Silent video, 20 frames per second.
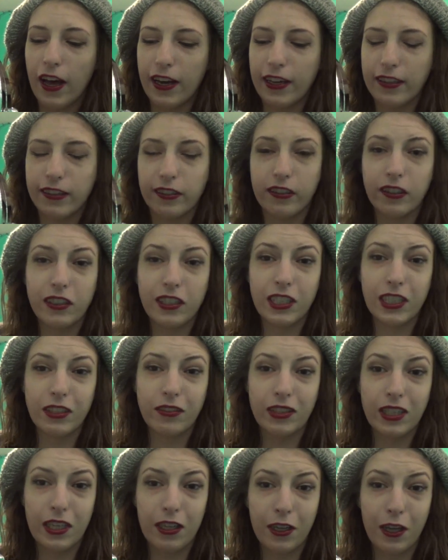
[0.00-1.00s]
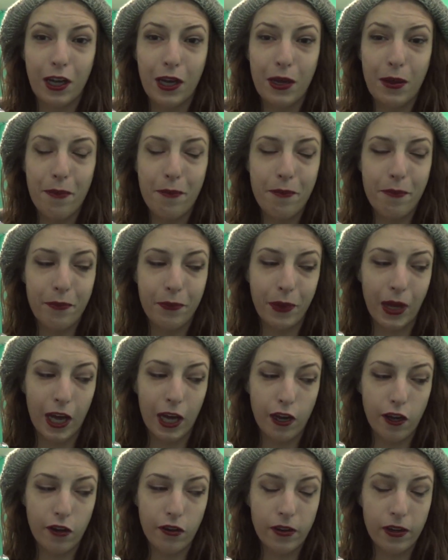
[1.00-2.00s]
I still have not gotten
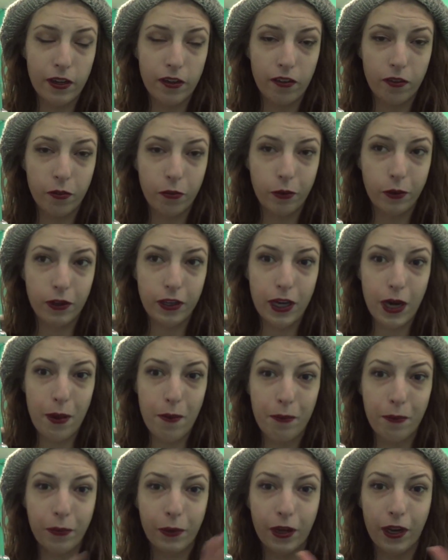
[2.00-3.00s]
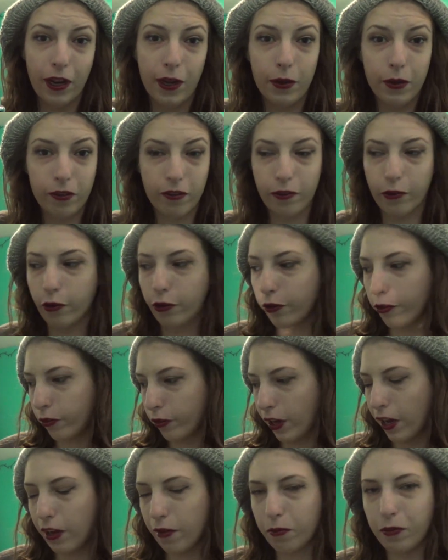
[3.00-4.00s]
batteries for it, but I
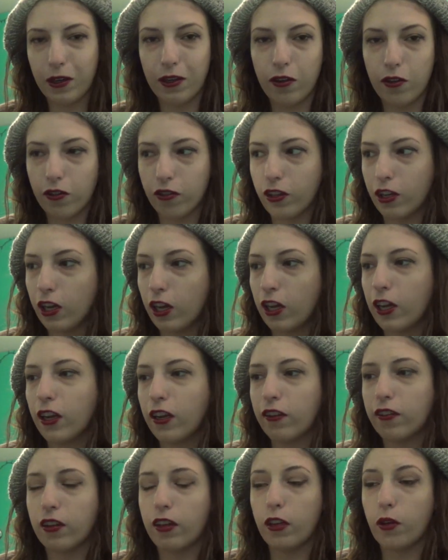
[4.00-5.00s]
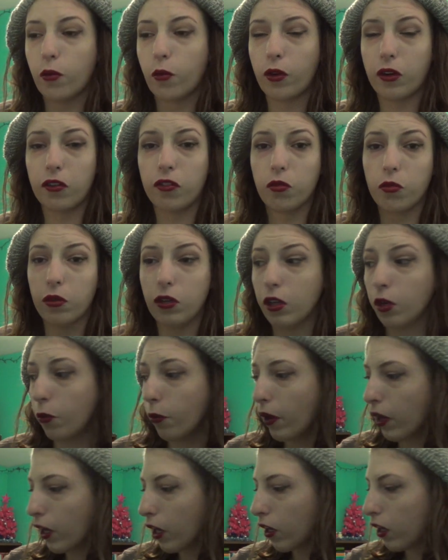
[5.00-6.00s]
still have been using it because it works really
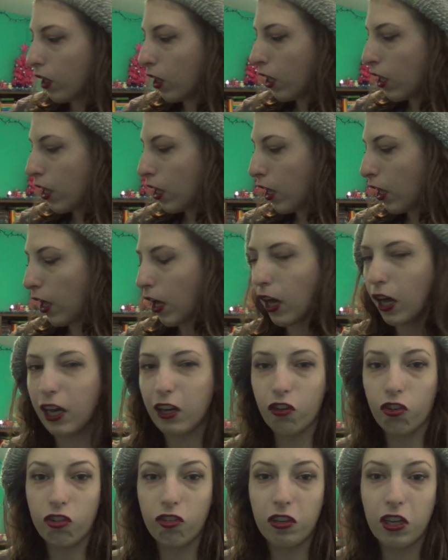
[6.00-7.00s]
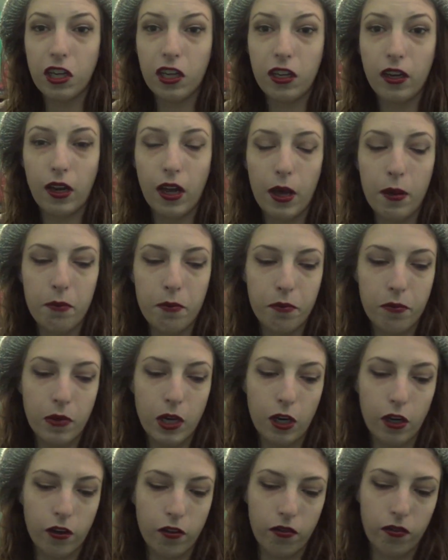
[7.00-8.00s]
well. I just needed a
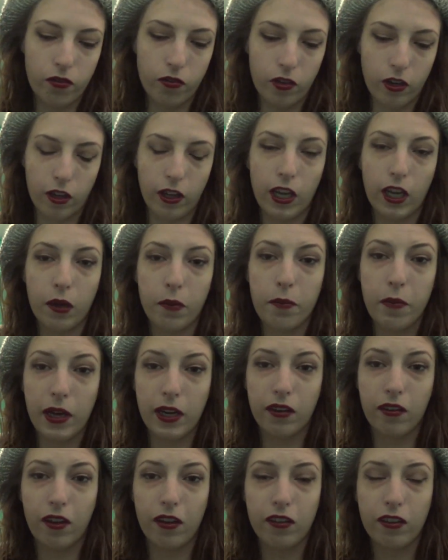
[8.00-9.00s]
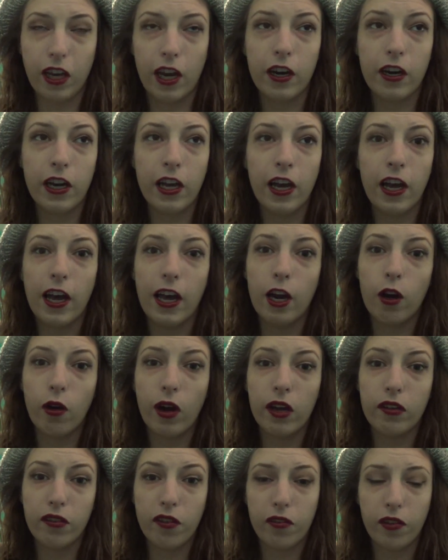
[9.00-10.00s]
mirror for like my desk area. I don't
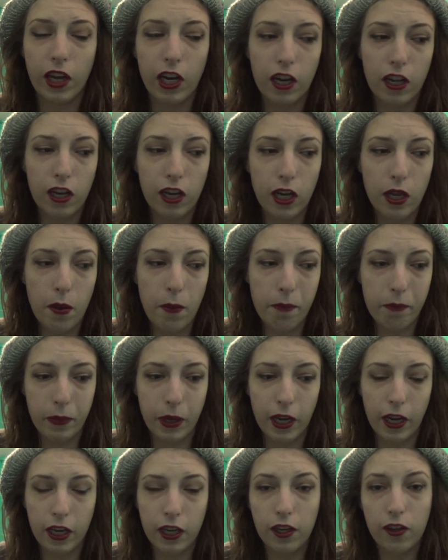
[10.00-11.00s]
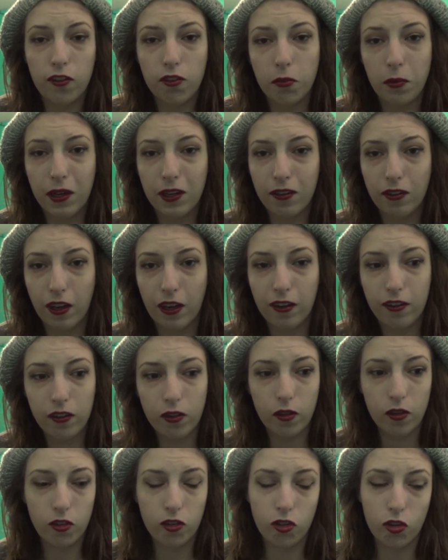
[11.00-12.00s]
have a vanity, but I use my
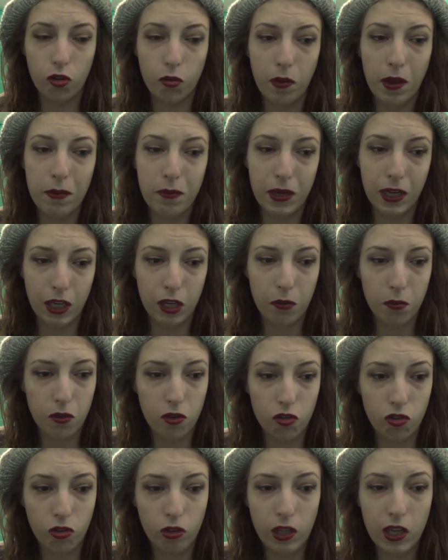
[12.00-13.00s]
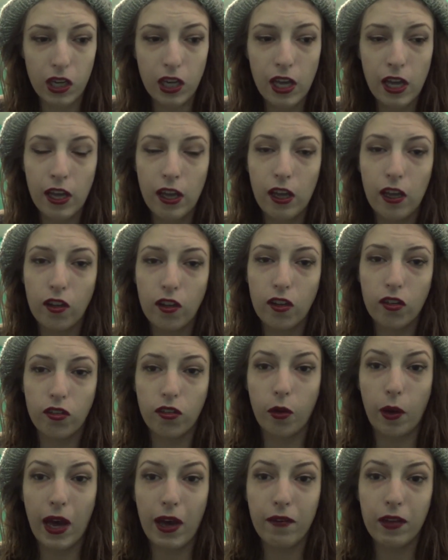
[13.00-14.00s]
desk to do my makeup usually.
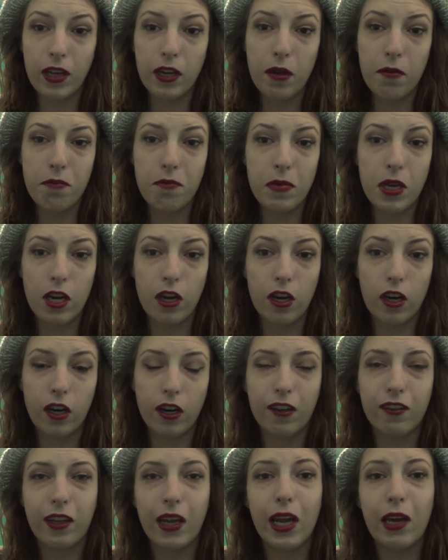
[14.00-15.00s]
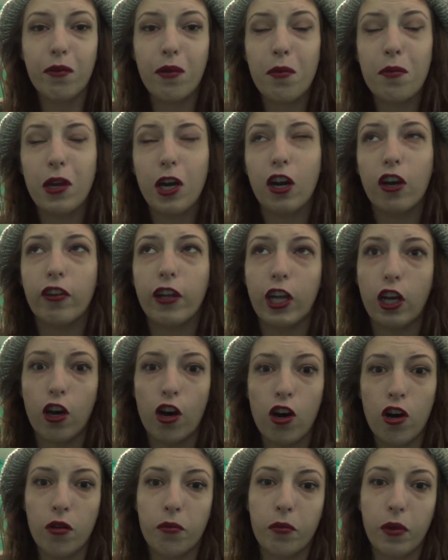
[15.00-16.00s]
So having a mirror, because I have a mirror
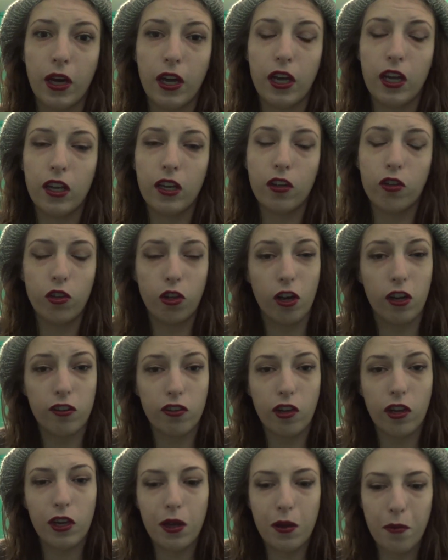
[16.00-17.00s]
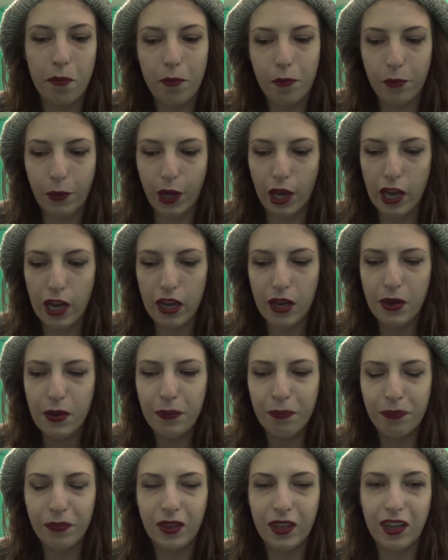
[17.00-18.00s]
like on my closet, but
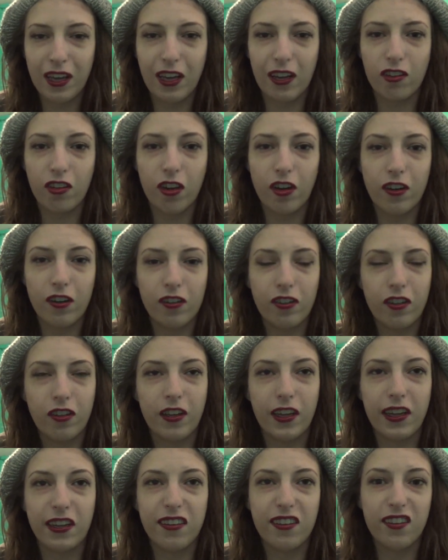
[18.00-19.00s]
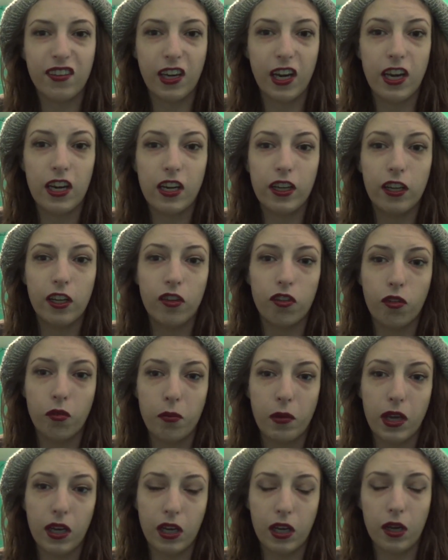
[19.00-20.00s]
it's hard to like stand and do
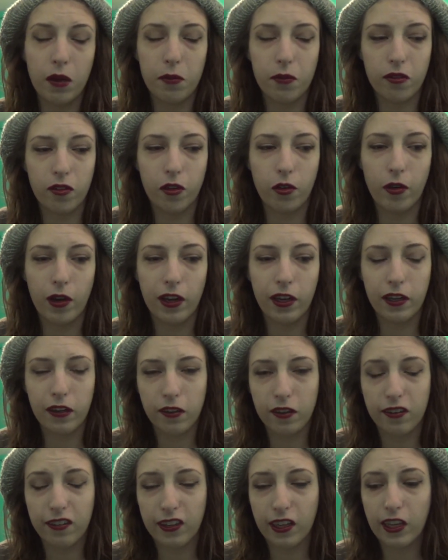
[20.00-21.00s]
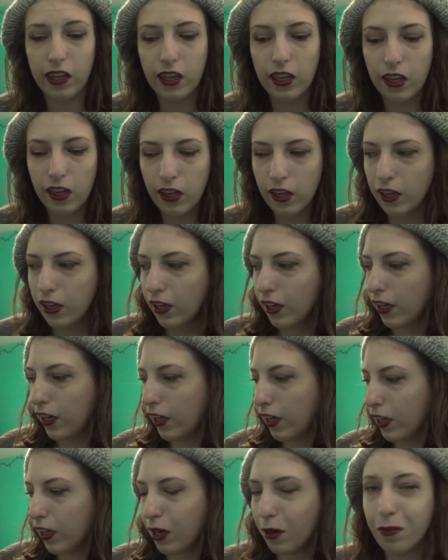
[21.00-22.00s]
makeup, so I like to sit.
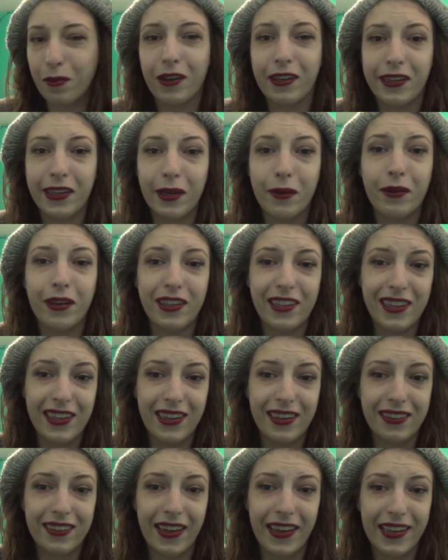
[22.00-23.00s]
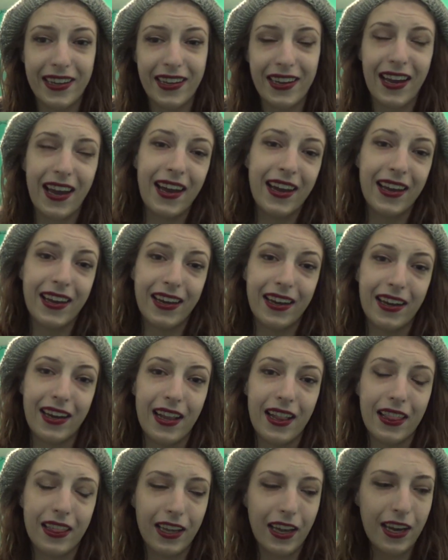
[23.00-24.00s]
And I'm really, really excited I
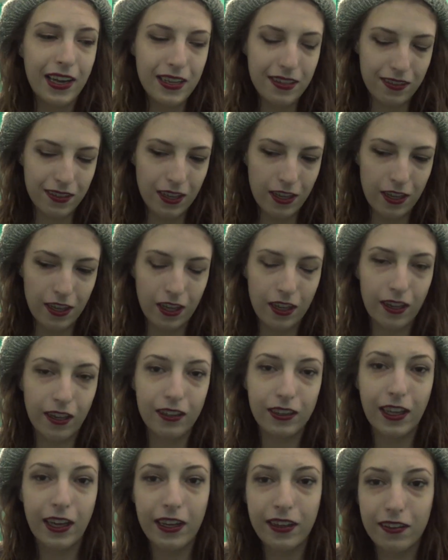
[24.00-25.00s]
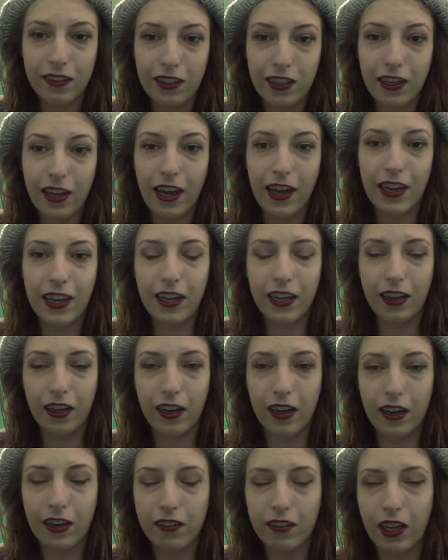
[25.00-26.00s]
got that. And the last thing I
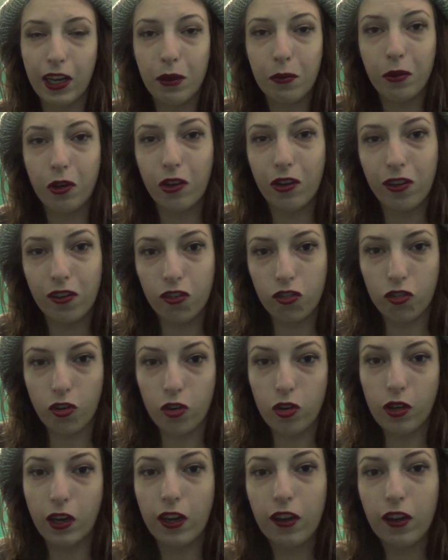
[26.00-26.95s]
got, I'm going to show you